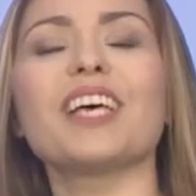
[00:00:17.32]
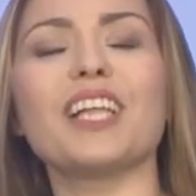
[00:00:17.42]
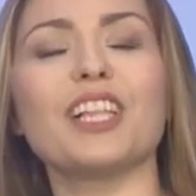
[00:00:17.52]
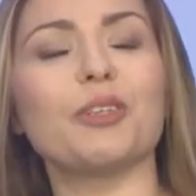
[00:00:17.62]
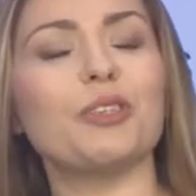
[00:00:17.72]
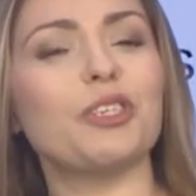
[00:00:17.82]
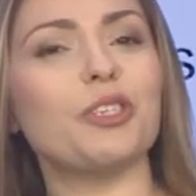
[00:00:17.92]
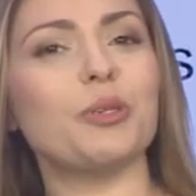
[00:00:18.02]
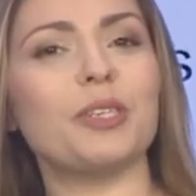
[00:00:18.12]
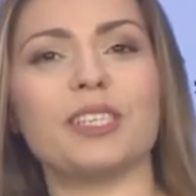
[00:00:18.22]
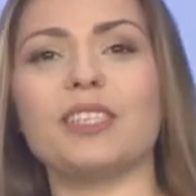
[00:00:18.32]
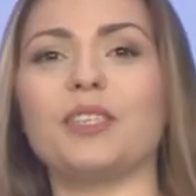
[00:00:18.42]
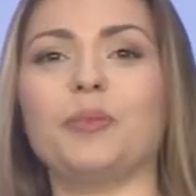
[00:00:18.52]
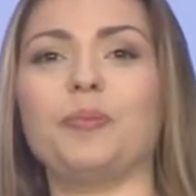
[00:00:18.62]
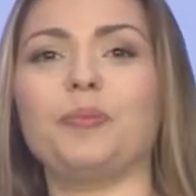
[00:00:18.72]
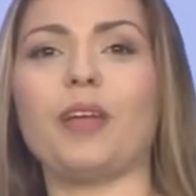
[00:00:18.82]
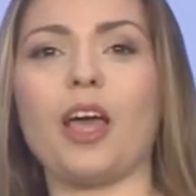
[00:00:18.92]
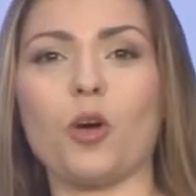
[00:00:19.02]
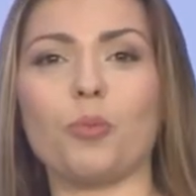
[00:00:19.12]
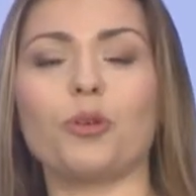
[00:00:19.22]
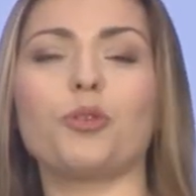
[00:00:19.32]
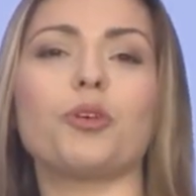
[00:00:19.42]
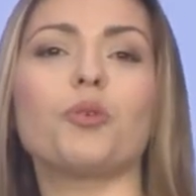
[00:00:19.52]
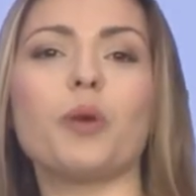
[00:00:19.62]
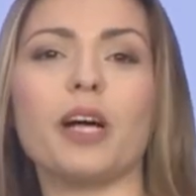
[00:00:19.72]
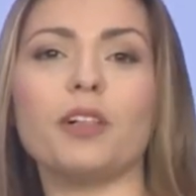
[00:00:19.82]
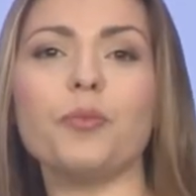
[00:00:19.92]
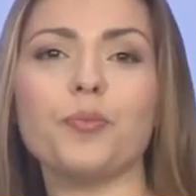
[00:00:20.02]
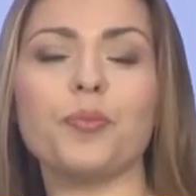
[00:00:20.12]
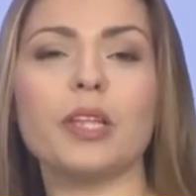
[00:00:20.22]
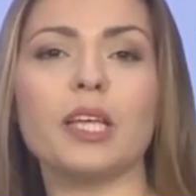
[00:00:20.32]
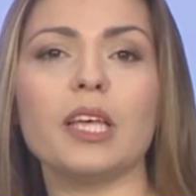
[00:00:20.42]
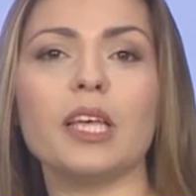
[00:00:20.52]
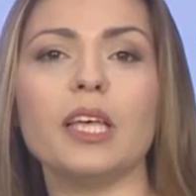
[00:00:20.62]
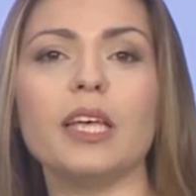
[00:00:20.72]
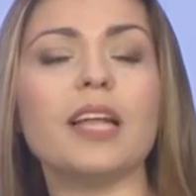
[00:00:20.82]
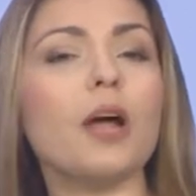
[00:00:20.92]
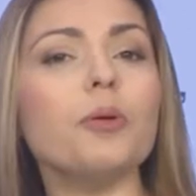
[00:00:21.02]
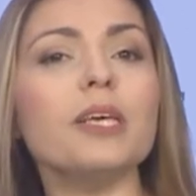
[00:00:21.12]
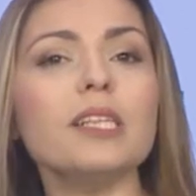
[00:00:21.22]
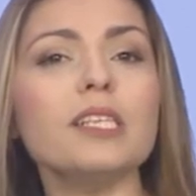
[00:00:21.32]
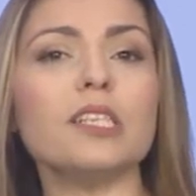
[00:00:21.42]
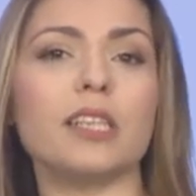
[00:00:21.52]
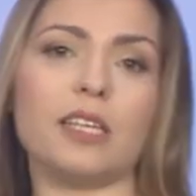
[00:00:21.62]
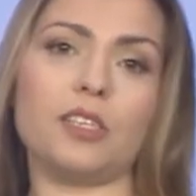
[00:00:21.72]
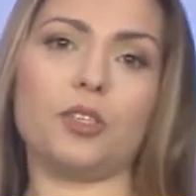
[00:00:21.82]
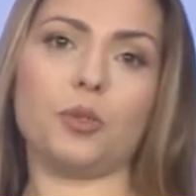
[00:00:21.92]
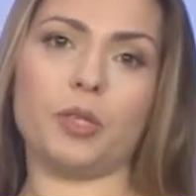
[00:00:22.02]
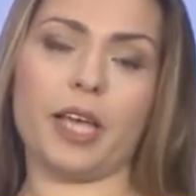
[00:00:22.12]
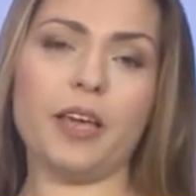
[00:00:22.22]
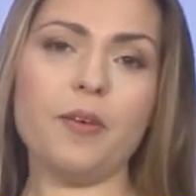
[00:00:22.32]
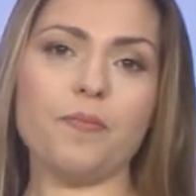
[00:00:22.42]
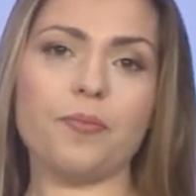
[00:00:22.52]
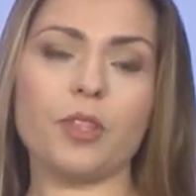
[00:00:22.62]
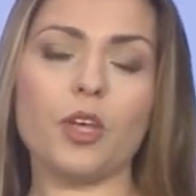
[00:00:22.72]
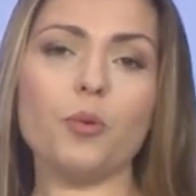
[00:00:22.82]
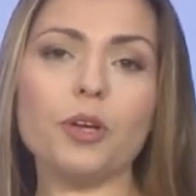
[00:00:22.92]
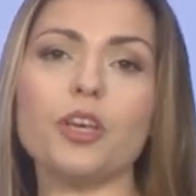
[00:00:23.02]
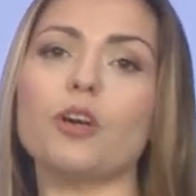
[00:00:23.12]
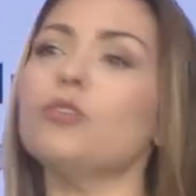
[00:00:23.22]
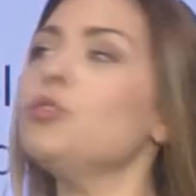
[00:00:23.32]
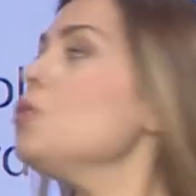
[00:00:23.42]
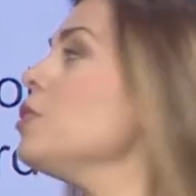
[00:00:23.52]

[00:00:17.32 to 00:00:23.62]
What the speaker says: Hello, dear students. I hope you're doing well. In our English lesson today, we're going to